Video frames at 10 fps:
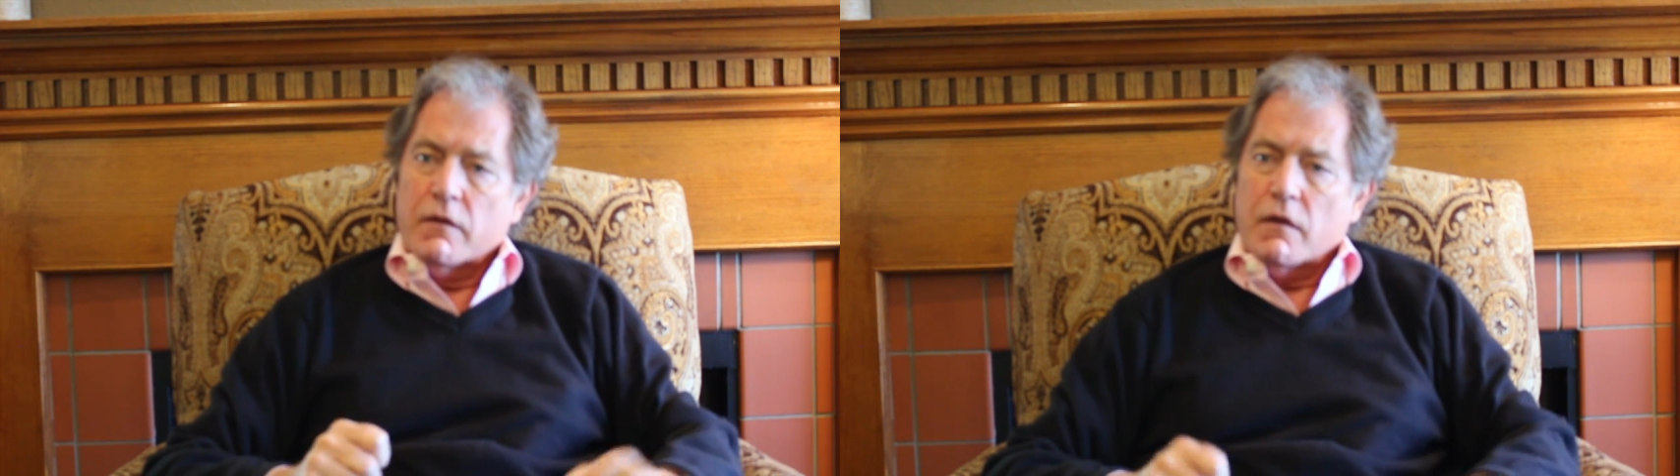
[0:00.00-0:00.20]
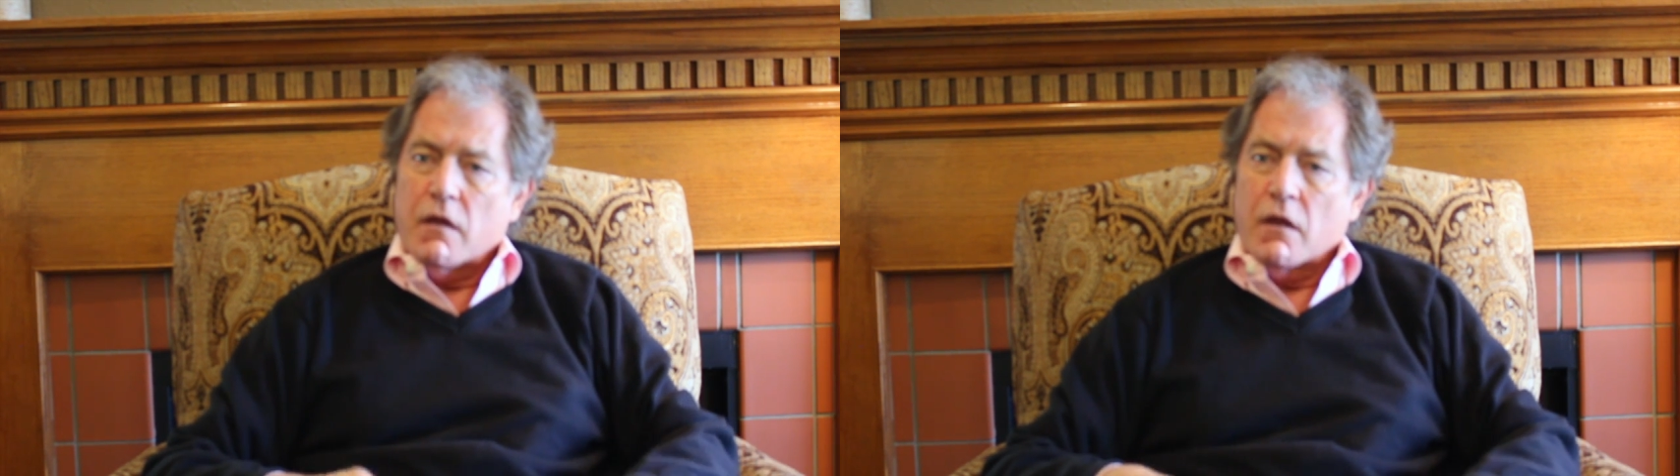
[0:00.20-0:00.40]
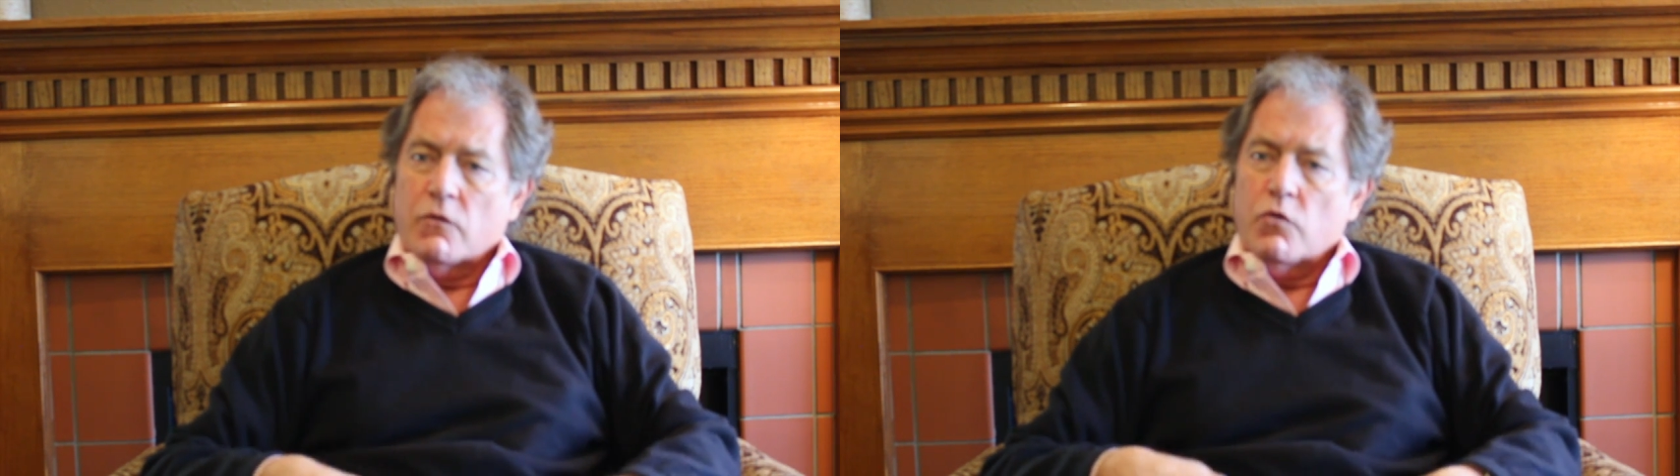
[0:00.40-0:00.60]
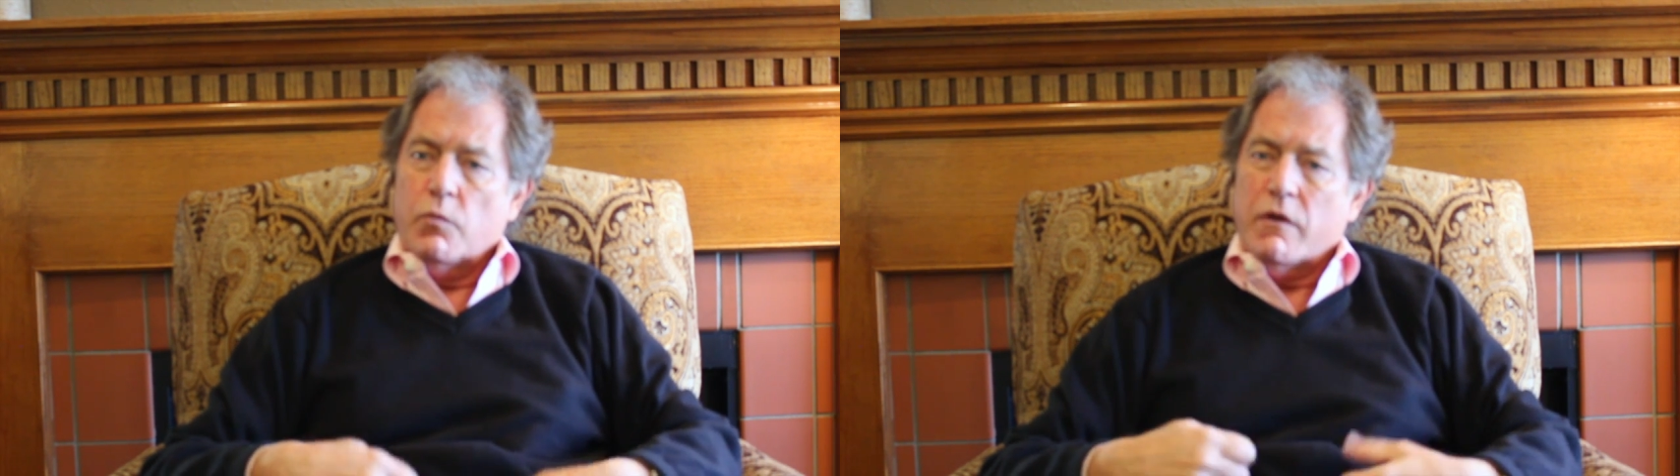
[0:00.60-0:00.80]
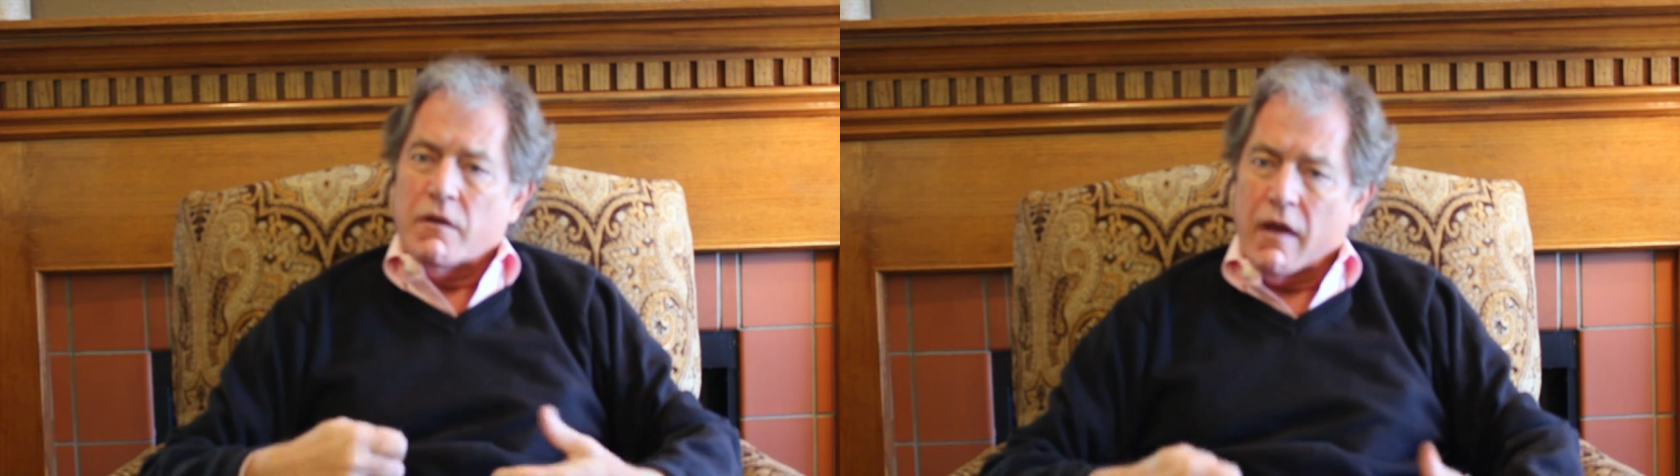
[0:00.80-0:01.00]
They tend to
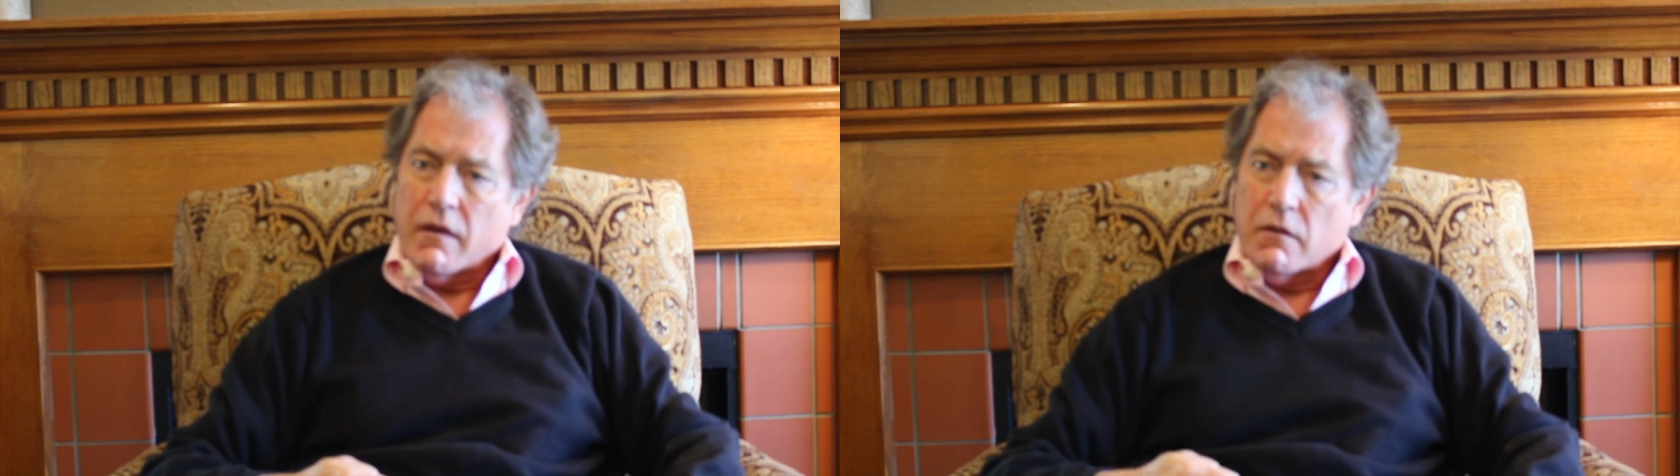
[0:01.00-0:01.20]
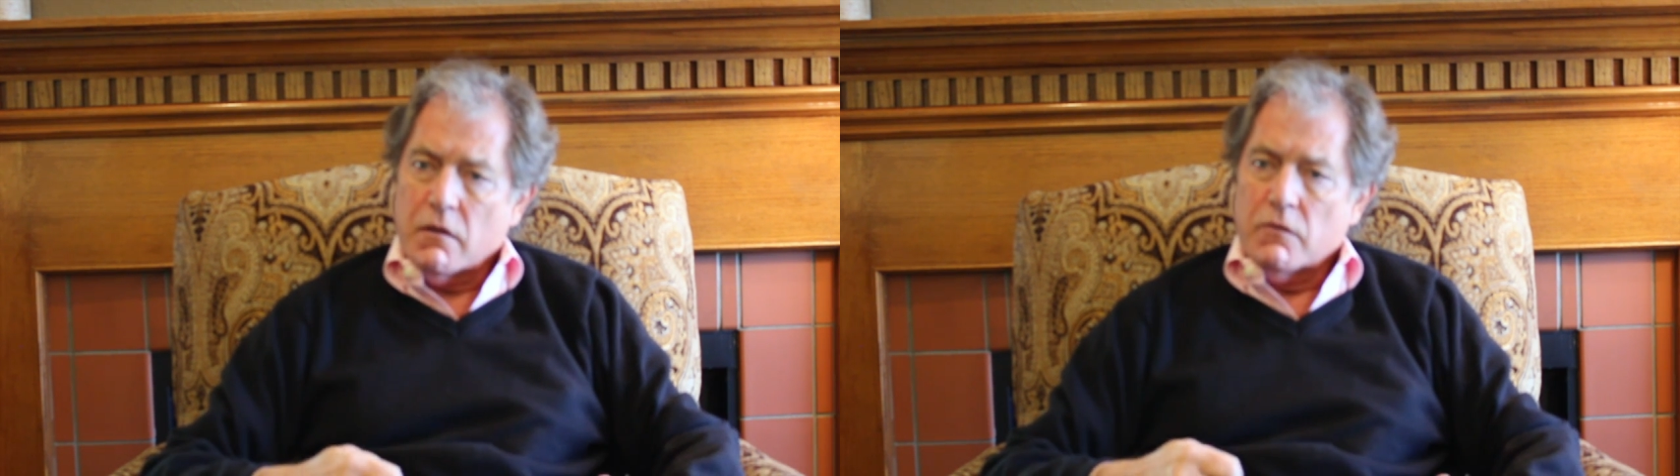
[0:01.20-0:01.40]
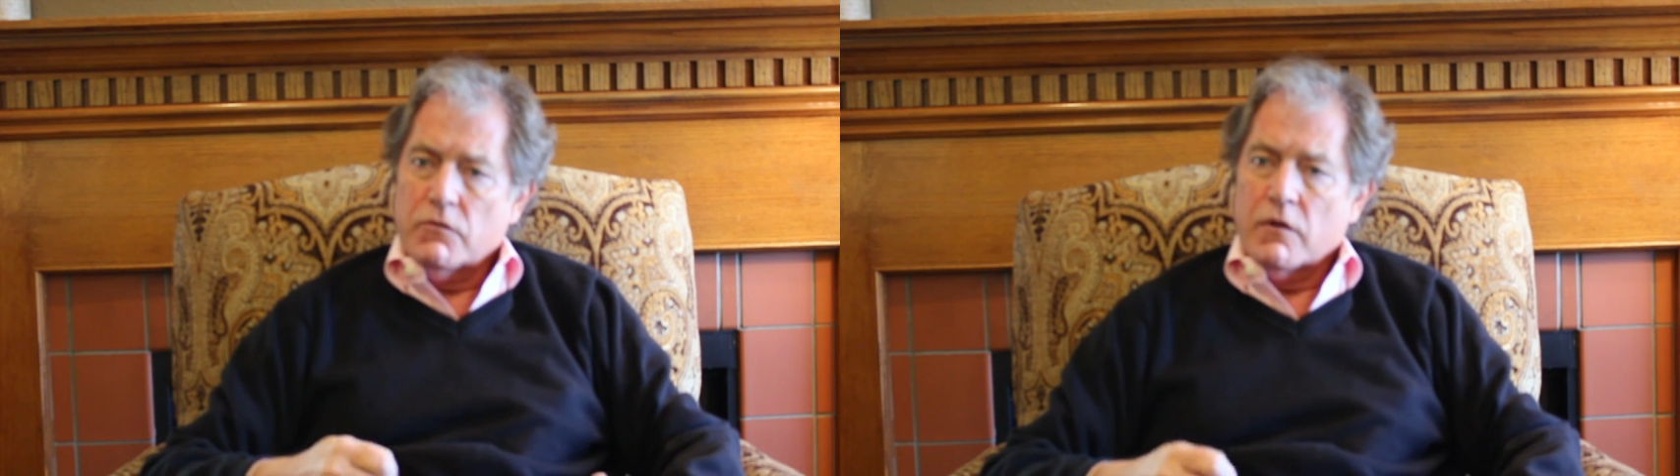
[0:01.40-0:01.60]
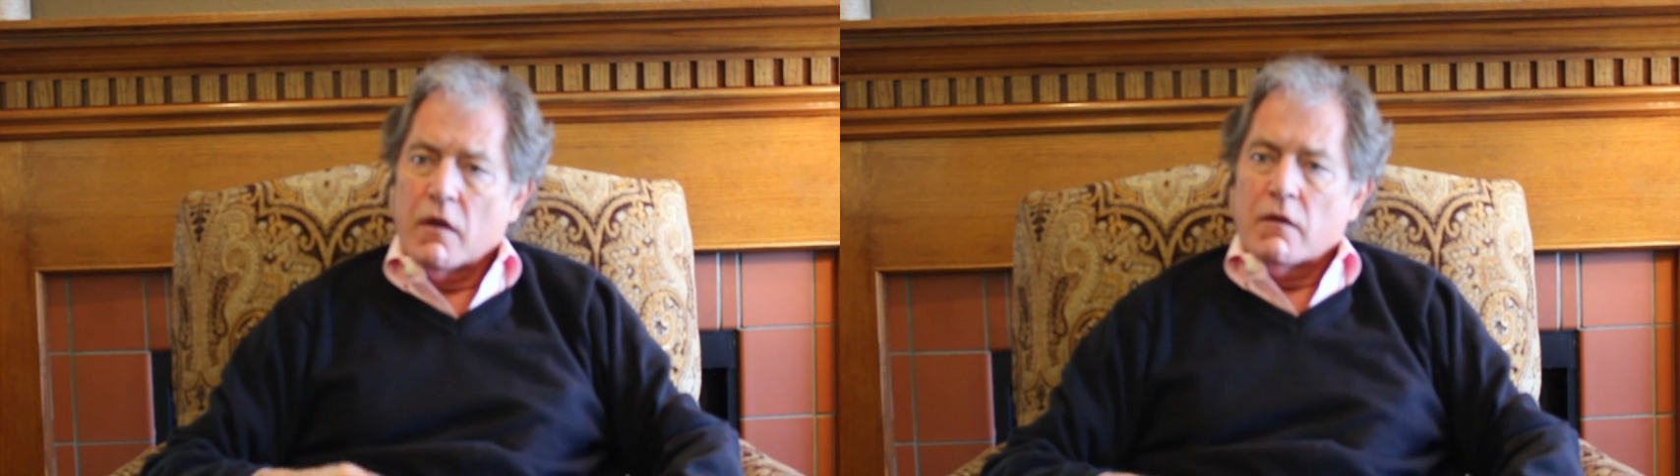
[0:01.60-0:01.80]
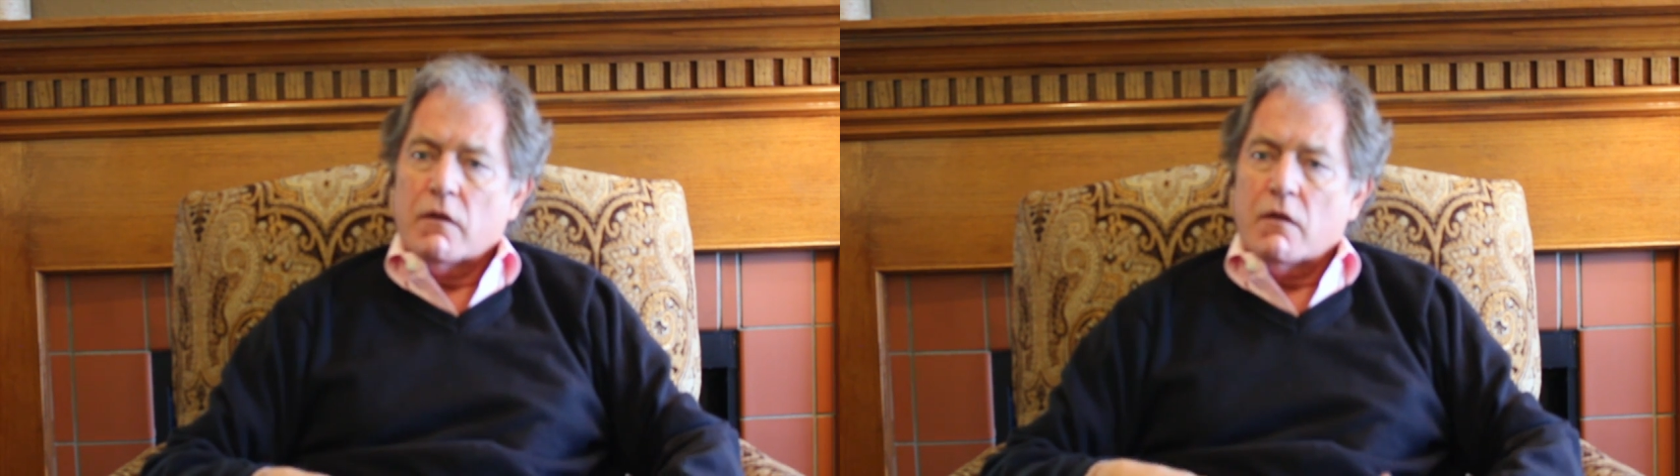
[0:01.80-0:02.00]
be negative,
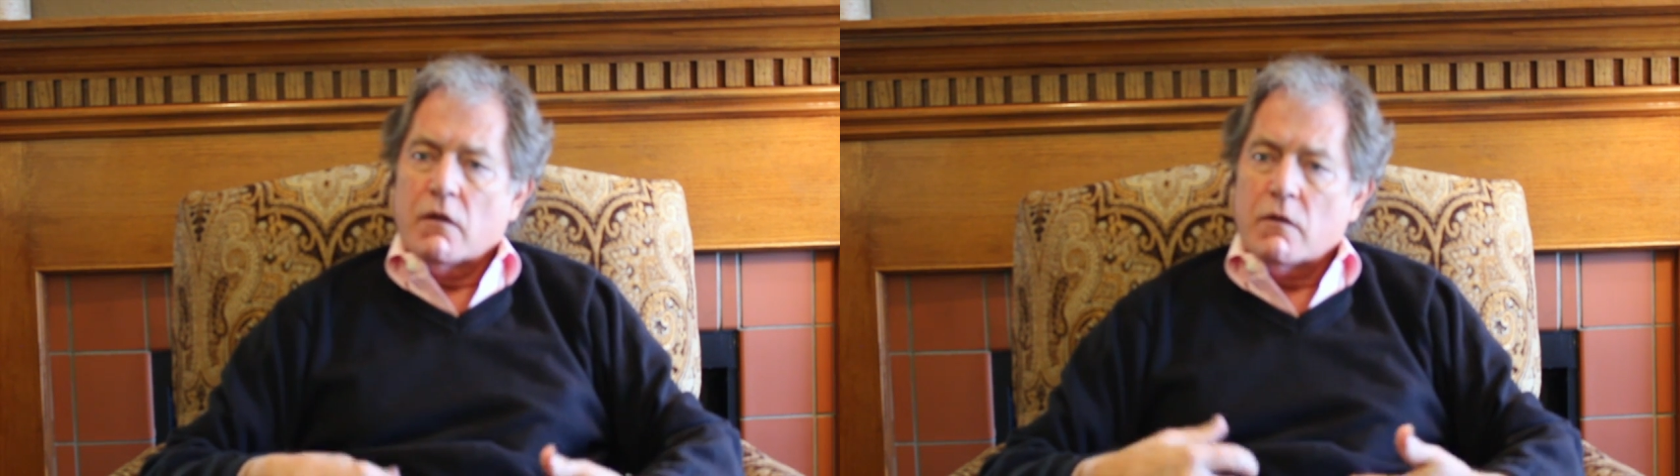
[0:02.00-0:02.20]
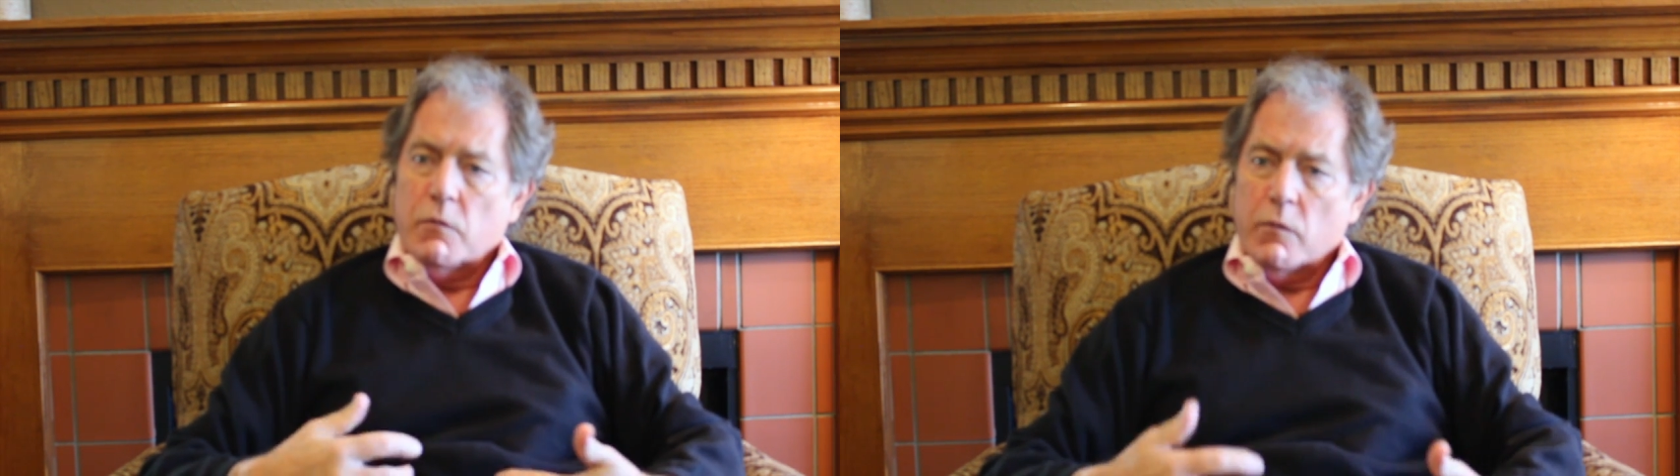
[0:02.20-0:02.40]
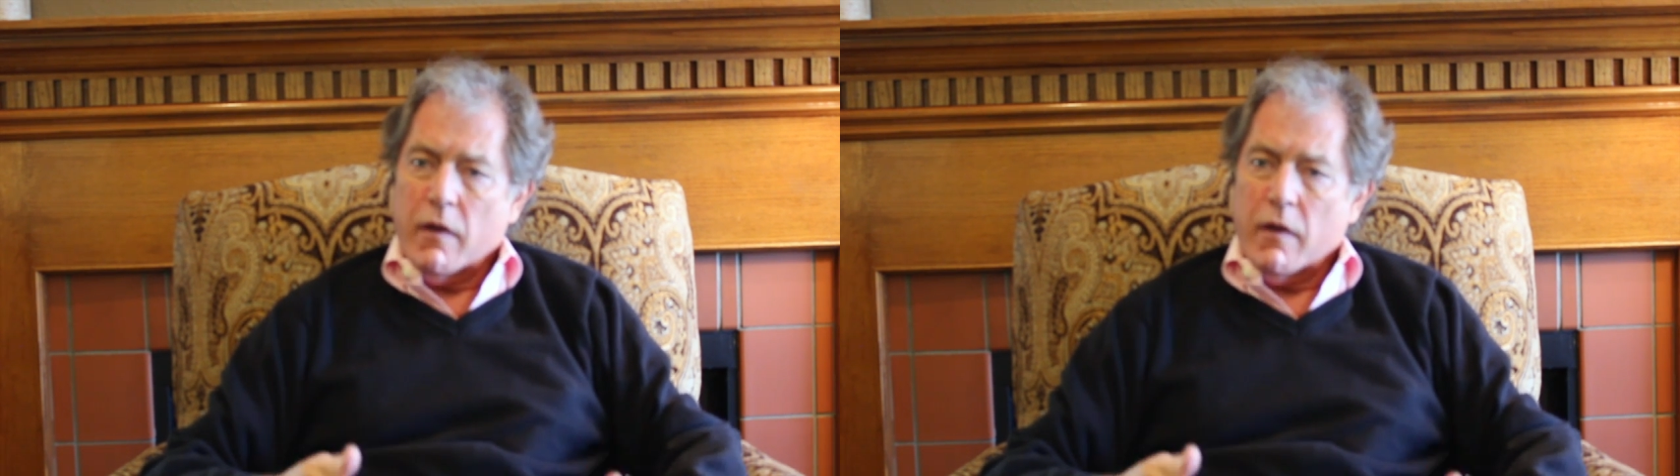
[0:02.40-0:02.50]
they tend to be